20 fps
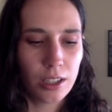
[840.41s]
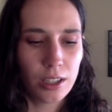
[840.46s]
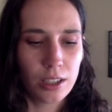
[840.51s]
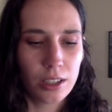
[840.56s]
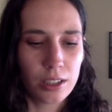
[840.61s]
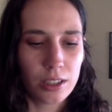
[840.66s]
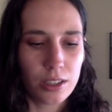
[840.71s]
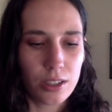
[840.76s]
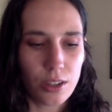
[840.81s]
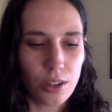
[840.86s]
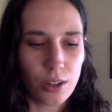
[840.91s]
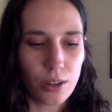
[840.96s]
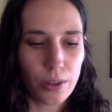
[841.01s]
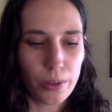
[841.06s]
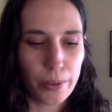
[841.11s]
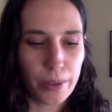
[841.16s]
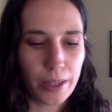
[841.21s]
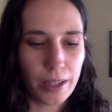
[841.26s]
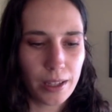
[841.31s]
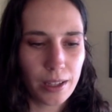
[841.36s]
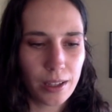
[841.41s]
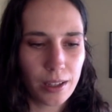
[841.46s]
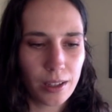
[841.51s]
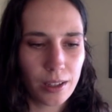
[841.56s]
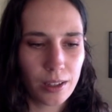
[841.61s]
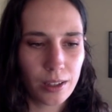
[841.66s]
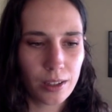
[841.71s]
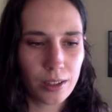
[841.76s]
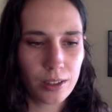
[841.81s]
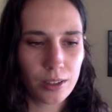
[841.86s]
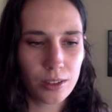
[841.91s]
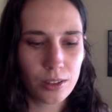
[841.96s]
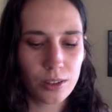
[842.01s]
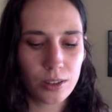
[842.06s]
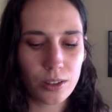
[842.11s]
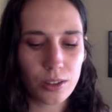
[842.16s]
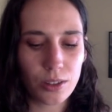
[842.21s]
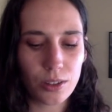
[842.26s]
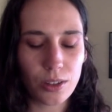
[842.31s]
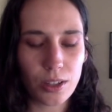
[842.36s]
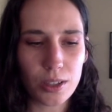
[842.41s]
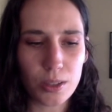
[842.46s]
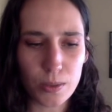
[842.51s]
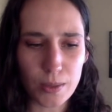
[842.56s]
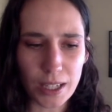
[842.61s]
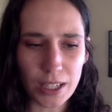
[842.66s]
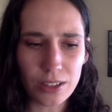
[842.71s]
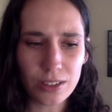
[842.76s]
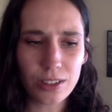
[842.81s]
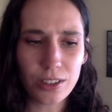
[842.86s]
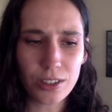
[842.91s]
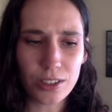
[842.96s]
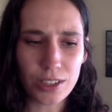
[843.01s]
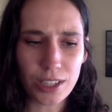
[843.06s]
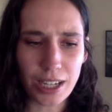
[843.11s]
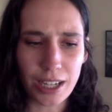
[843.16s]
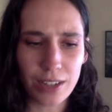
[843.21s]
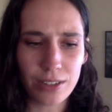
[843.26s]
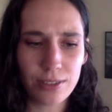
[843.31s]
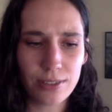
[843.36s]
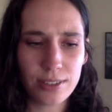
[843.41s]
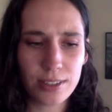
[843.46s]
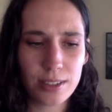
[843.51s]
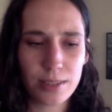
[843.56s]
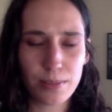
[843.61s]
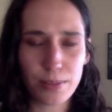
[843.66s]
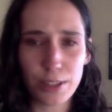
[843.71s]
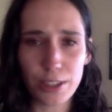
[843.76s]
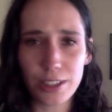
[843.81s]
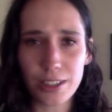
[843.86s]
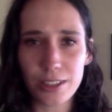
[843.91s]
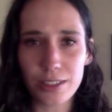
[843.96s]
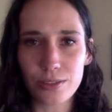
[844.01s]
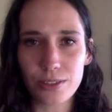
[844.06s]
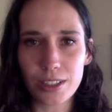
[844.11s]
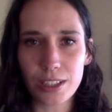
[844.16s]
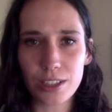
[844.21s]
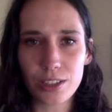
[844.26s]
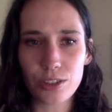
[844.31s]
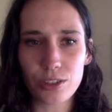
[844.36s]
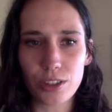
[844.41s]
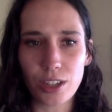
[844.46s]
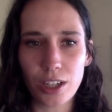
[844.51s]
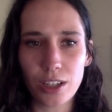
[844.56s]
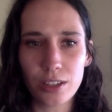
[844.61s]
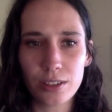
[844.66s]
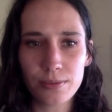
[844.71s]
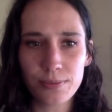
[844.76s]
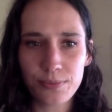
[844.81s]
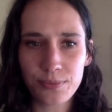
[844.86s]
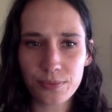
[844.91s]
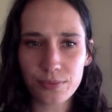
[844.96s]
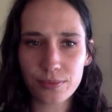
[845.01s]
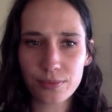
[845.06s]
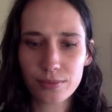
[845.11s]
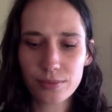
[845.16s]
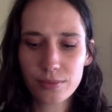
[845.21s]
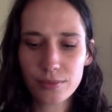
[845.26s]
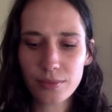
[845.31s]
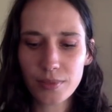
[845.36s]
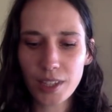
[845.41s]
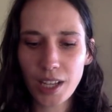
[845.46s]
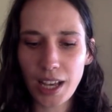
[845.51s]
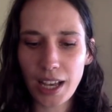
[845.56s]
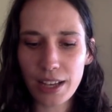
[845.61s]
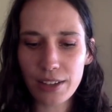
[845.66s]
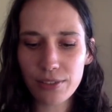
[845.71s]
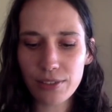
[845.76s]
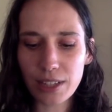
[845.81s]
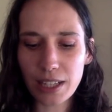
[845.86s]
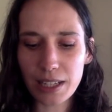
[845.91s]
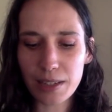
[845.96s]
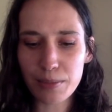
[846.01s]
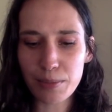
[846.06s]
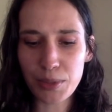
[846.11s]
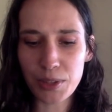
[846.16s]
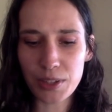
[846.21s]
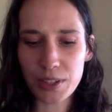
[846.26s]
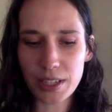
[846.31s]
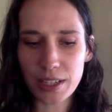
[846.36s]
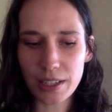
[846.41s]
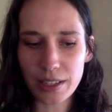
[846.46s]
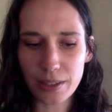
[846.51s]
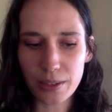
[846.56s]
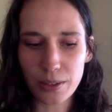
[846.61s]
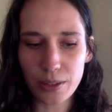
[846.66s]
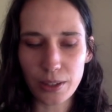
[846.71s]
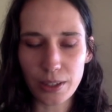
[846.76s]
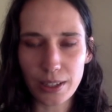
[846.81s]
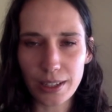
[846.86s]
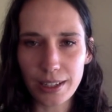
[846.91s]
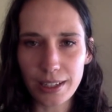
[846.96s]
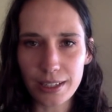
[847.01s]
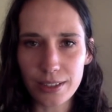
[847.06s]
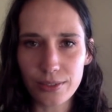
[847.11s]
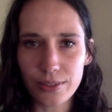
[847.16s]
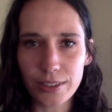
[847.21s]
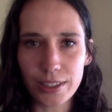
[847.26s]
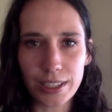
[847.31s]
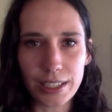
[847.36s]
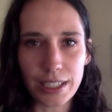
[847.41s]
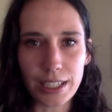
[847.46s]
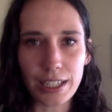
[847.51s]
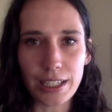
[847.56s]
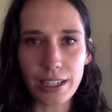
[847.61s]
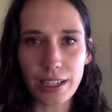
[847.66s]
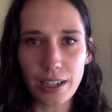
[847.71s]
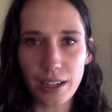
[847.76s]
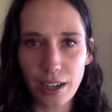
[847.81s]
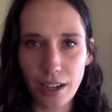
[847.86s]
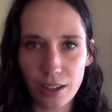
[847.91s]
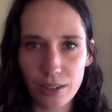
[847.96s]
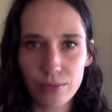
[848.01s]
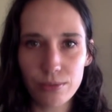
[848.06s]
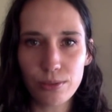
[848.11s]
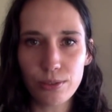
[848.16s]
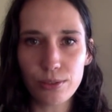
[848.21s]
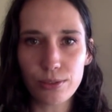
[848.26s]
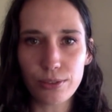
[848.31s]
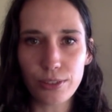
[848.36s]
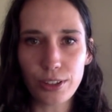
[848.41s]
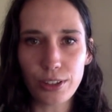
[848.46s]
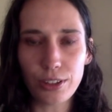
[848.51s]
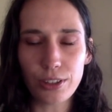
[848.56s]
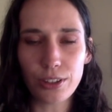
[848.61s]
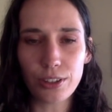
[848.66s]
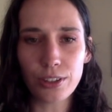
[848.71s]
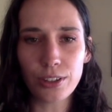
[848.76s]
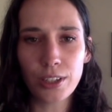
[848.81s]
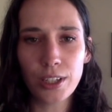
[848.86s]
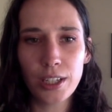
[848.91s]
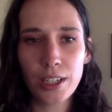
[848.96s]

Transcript: So, as well, your channel for spirit is really strong. I feel like music is really helpful for you.